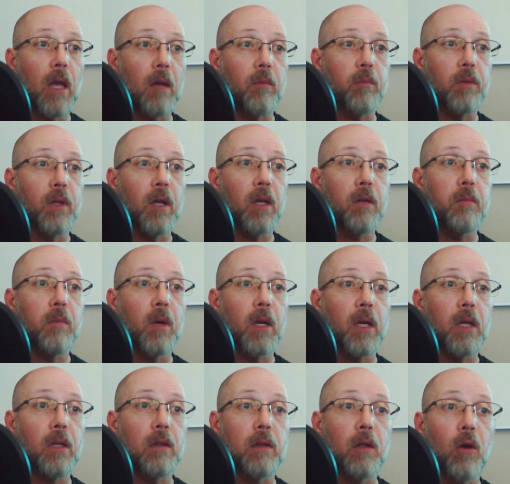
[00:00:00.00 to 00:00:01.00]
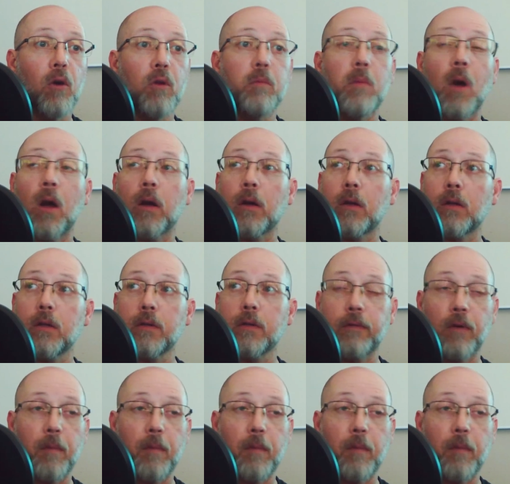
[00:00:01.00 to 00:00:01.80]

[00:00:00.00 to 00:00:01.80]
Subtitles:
and blood money loanmongers